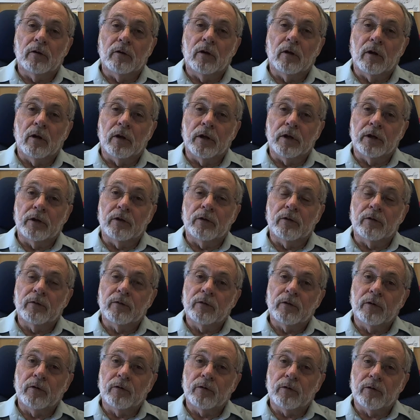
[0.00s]
line
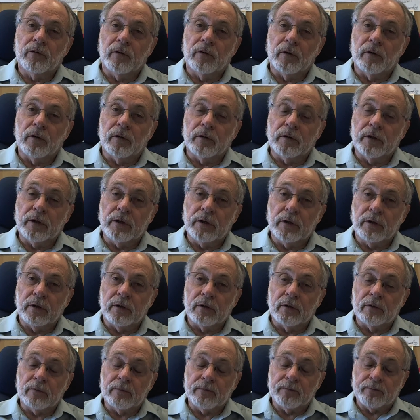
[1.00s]
of concern
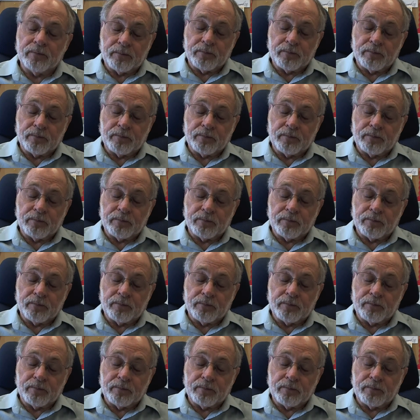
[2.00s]
here.